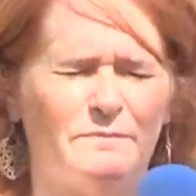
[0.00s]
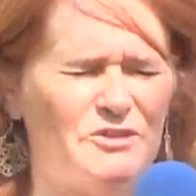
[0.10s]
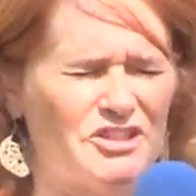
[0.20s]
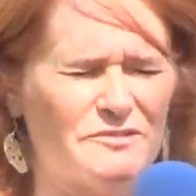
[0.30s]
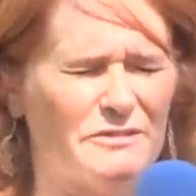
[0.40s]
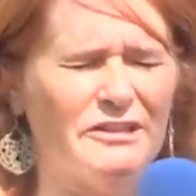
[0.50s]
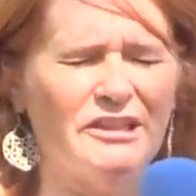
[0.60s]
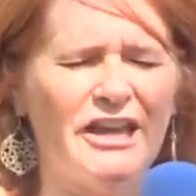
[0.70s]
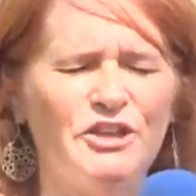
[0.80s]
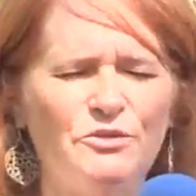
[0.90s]
just
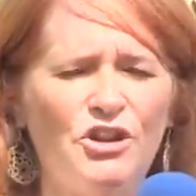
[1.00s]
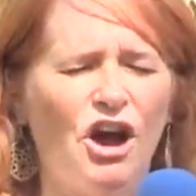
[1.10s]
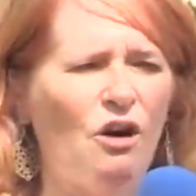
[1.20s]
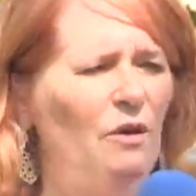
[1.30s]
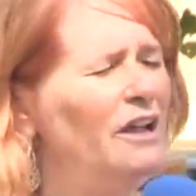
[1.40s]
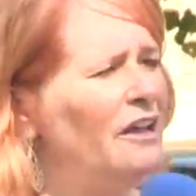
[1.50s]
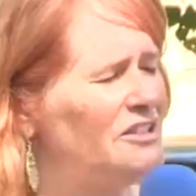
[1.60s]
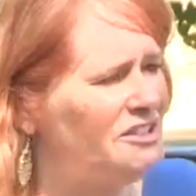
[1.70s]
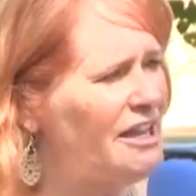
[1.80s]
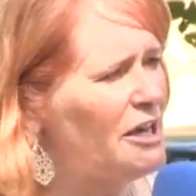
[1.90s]
let you know,
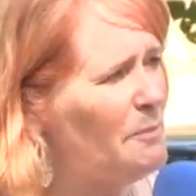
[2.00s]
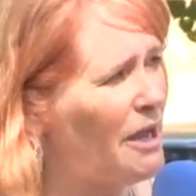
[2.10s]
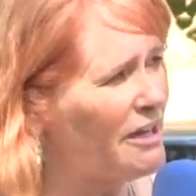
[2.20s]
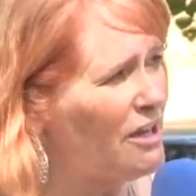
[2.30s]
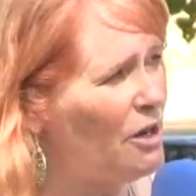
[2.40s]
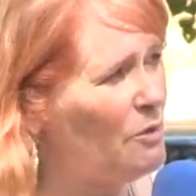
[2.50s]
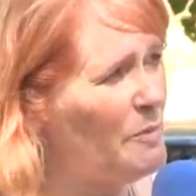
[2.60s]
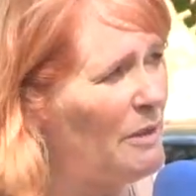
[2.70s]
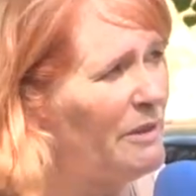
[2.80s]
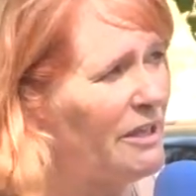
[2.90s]
Santa Monica
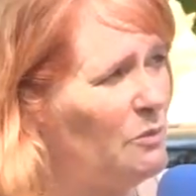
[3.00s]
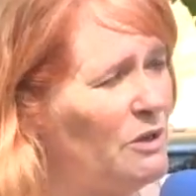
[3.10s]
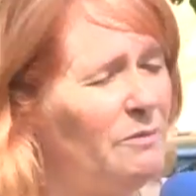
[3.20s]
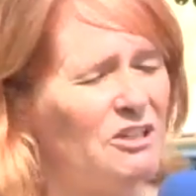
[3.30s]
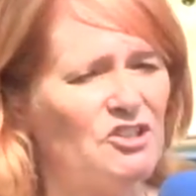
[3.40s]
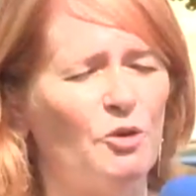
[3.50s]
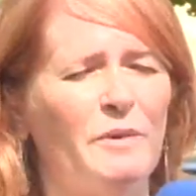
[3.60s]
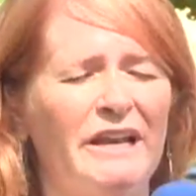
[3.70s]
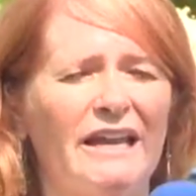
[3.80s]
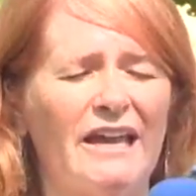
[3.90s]
Republican Women is
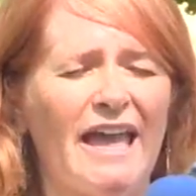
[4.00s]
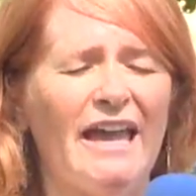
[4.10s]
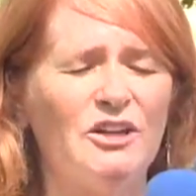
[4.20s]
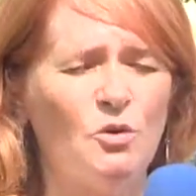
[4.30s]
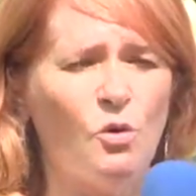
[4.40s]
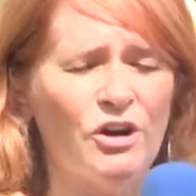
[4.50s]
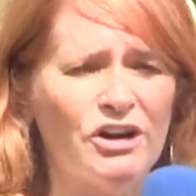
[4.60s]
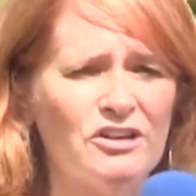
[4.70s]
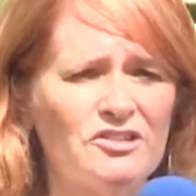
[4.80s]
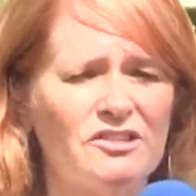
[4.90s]
opening a
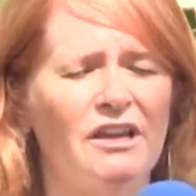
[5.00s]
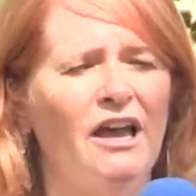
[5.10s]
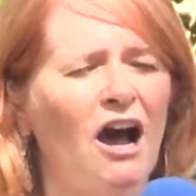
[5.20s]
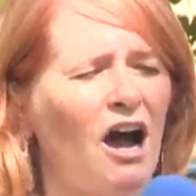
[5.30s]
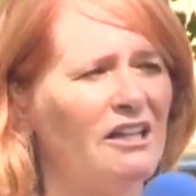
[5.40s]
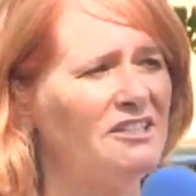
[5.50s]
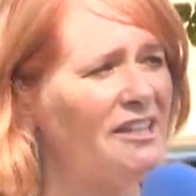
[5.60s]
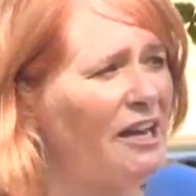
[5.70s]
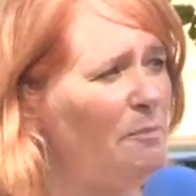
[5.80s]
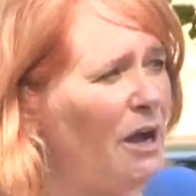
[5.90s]
headquarters on
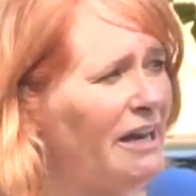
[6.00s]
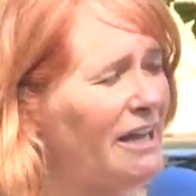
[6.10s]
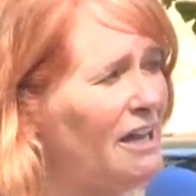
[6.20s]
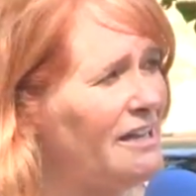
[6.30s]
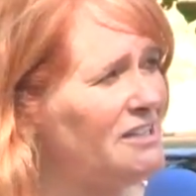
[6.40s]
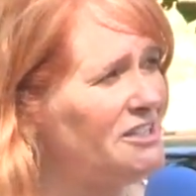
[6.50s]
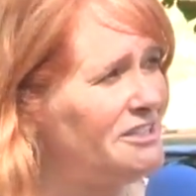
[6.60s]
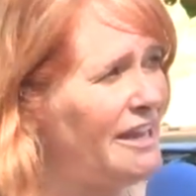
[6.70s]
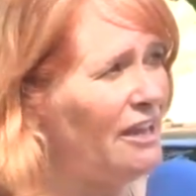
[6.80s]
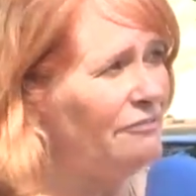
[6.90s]
Santa Monica and
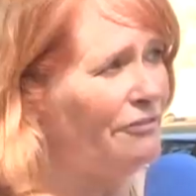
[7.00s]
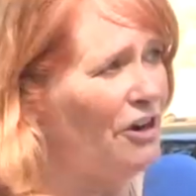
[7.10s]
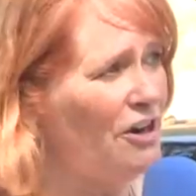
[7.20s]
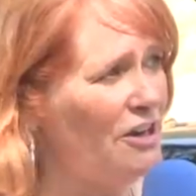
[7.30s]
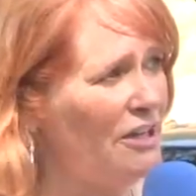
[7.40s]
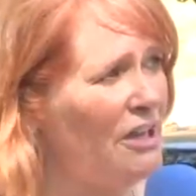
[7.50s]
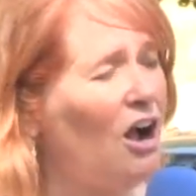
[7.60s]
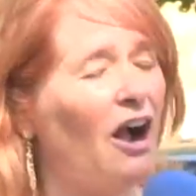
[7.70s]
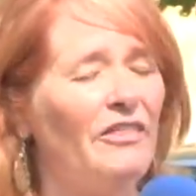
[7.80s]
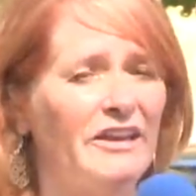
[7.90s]
Stanford
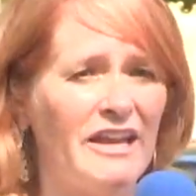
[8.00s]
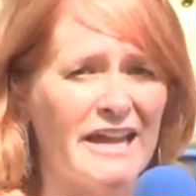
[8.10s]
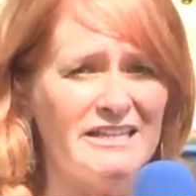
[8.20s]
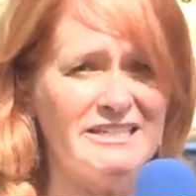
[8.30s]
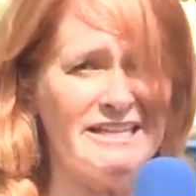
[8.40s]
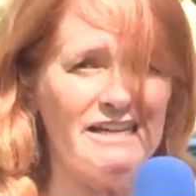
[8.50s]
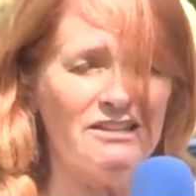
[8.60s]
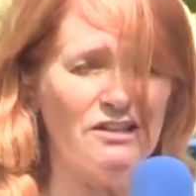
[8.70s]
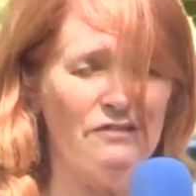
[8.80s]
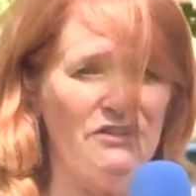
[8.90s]
on the
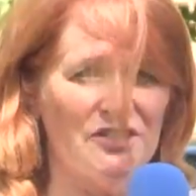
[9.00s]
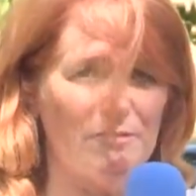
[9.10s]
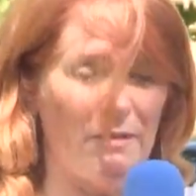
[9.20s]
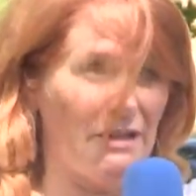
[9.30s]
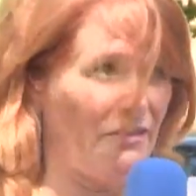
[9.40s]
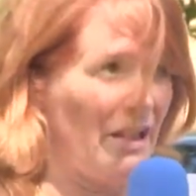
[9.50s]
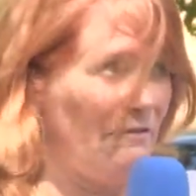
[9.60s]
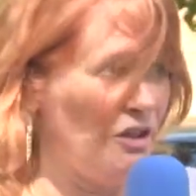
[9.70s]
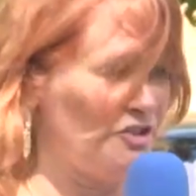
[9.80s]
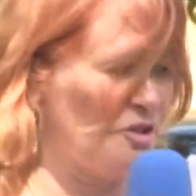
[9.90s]
19th of this month. I've
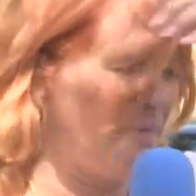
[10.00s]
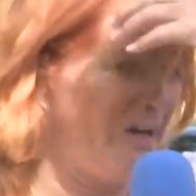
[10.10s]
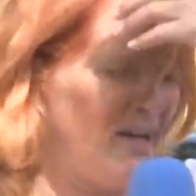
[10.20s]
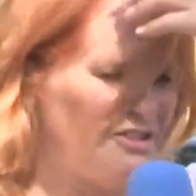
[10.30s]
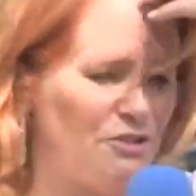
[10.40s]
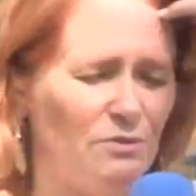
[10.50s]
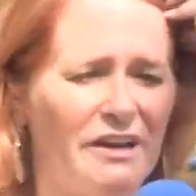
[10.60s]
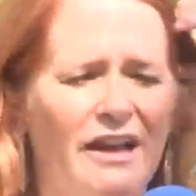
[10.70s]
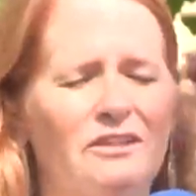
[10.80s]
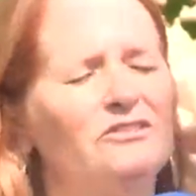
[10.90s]
also been asked to
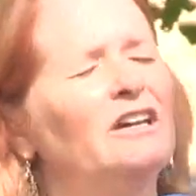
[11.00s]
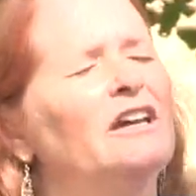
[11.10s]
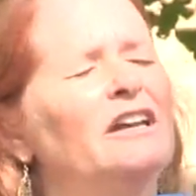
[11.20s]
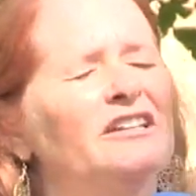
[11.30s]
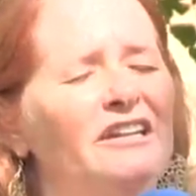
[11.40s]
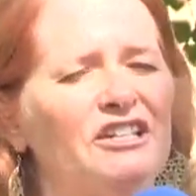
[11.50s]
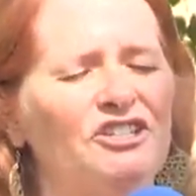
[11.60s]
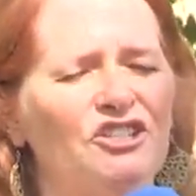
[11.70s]
announce Dinesh